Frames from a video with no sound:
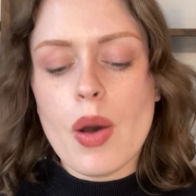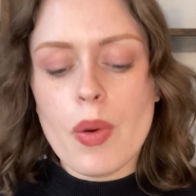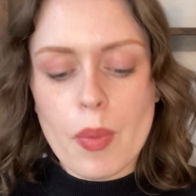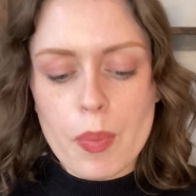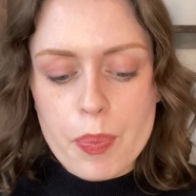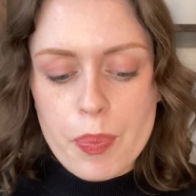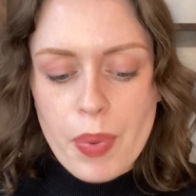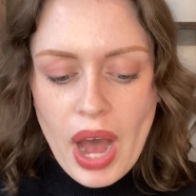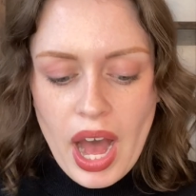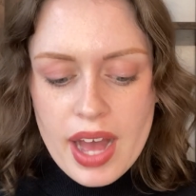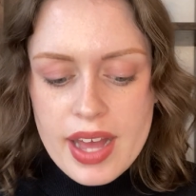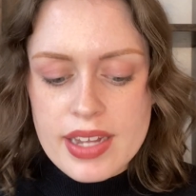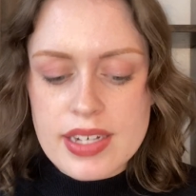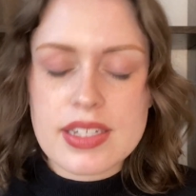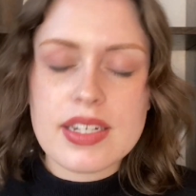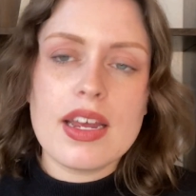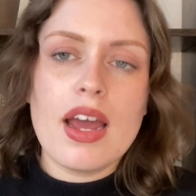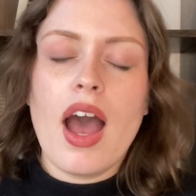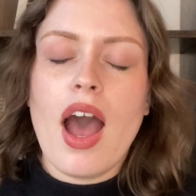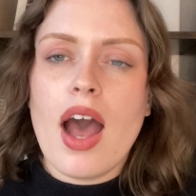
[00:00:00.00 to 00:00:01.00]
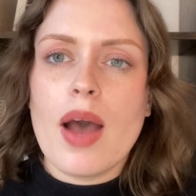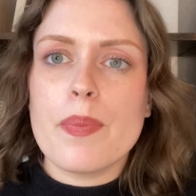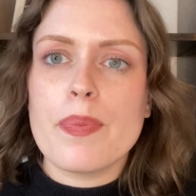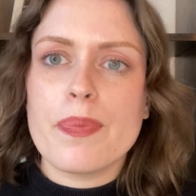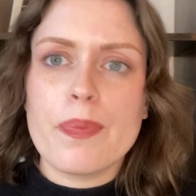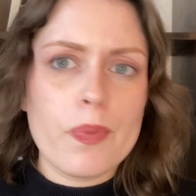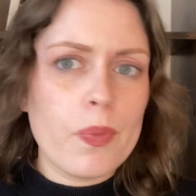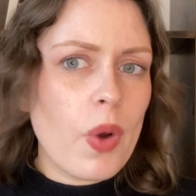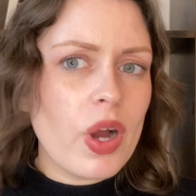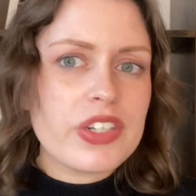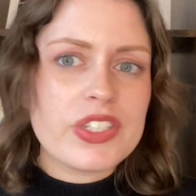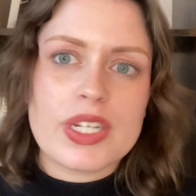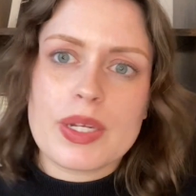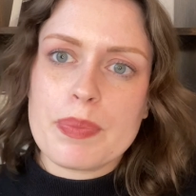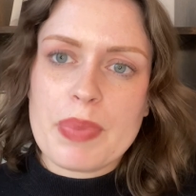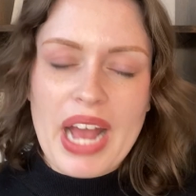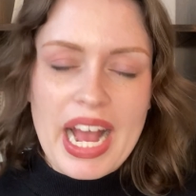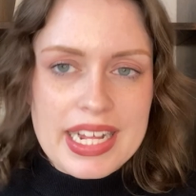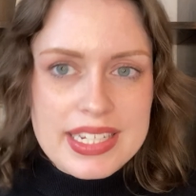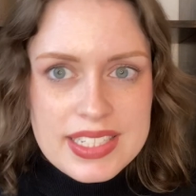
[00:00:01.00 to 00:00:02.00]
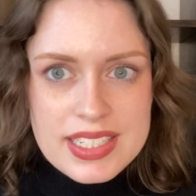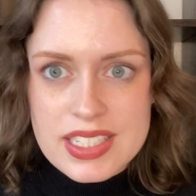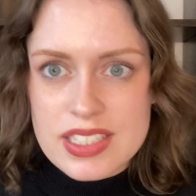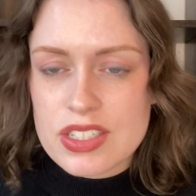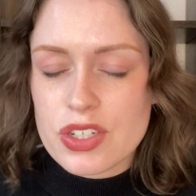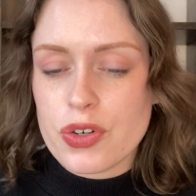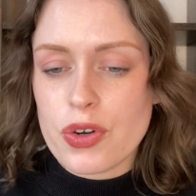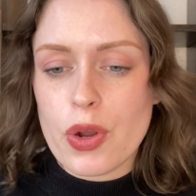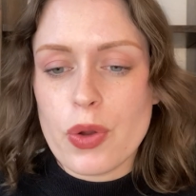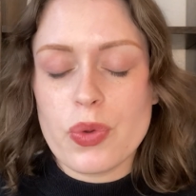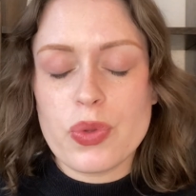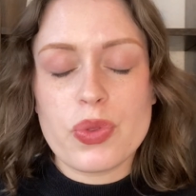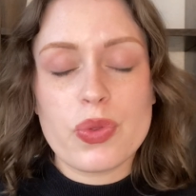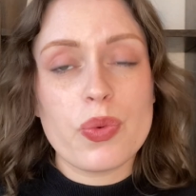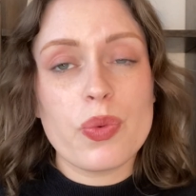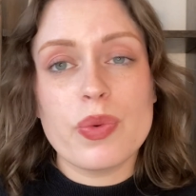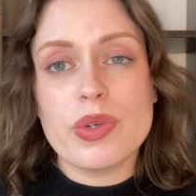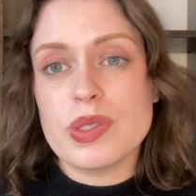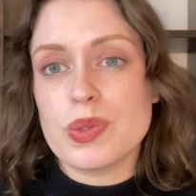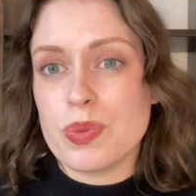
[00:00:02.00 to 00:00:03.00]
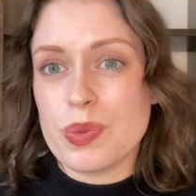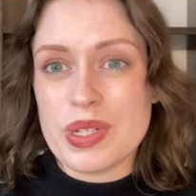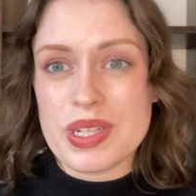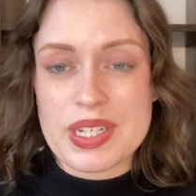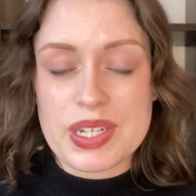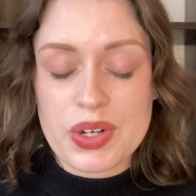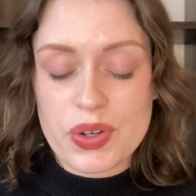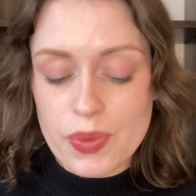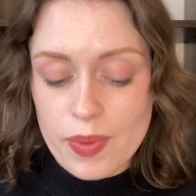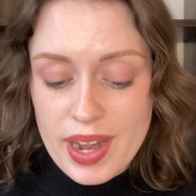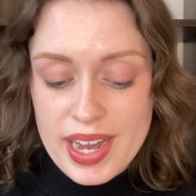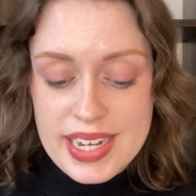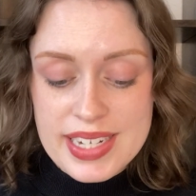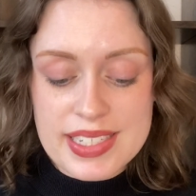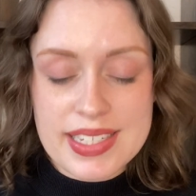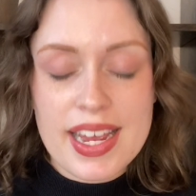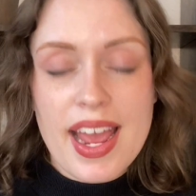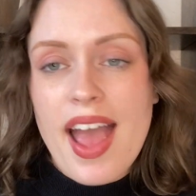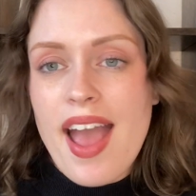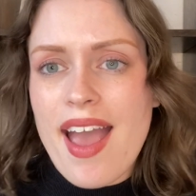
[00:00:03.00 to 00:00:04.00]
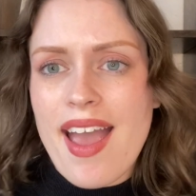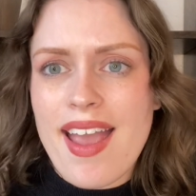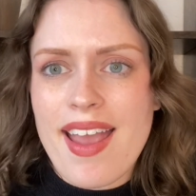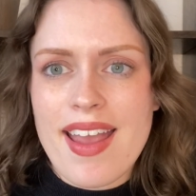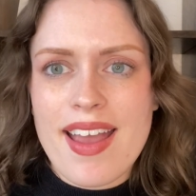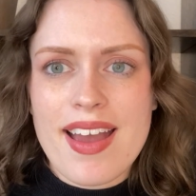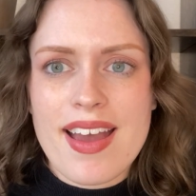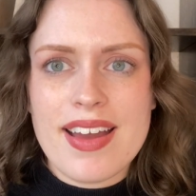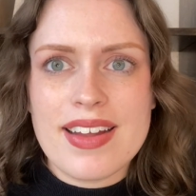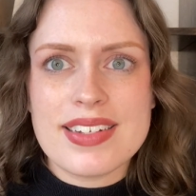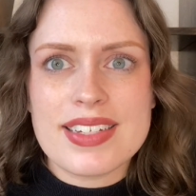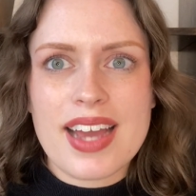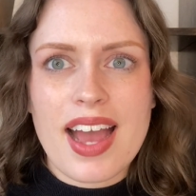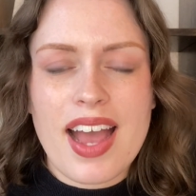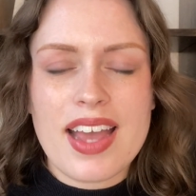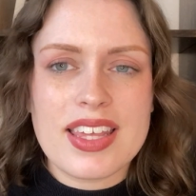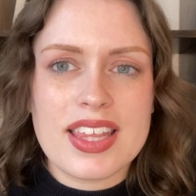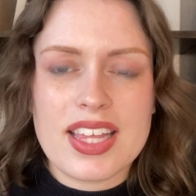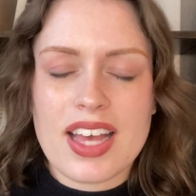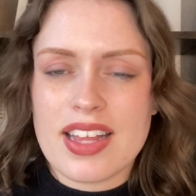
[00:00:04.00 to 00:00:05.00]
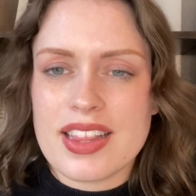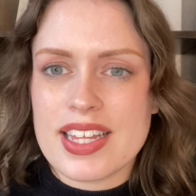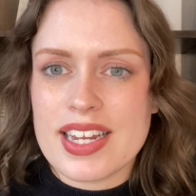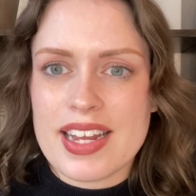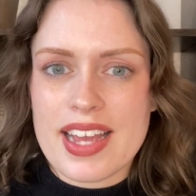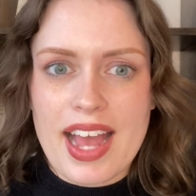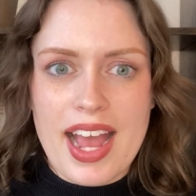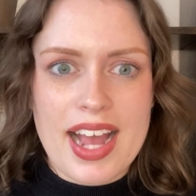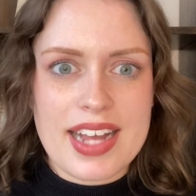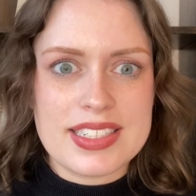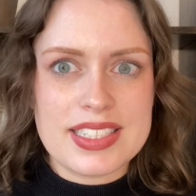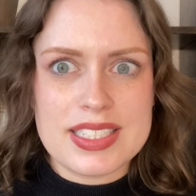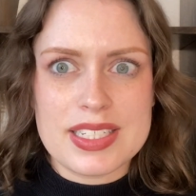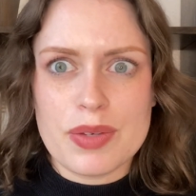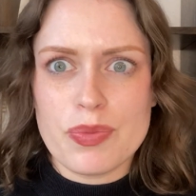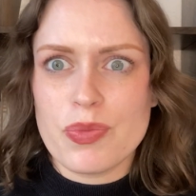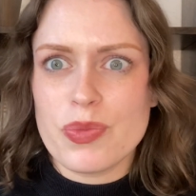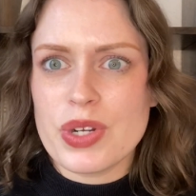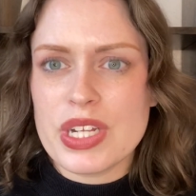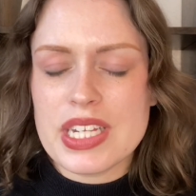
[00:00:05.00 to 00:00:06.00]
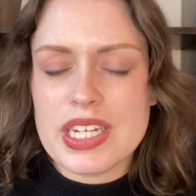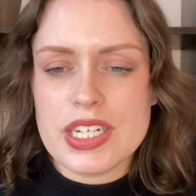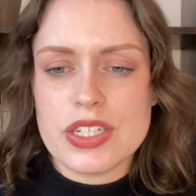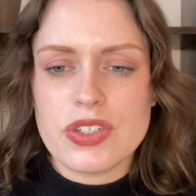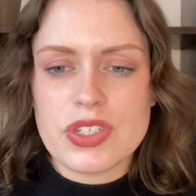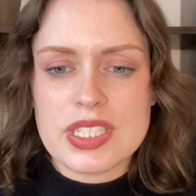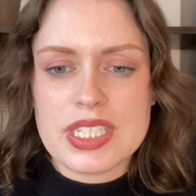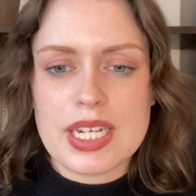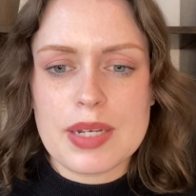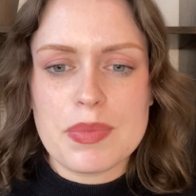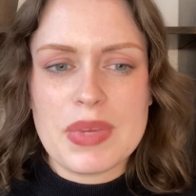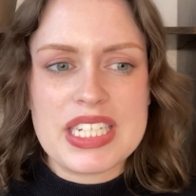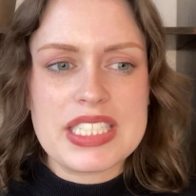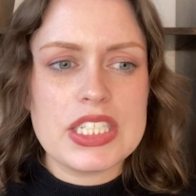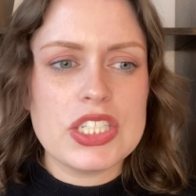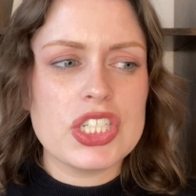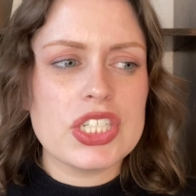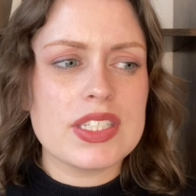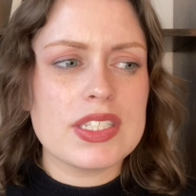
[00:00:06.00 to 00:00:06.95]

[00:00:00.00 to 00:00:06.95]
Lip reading: But watching Patsy's growth was really great, and I thought that it had some really interesting messages.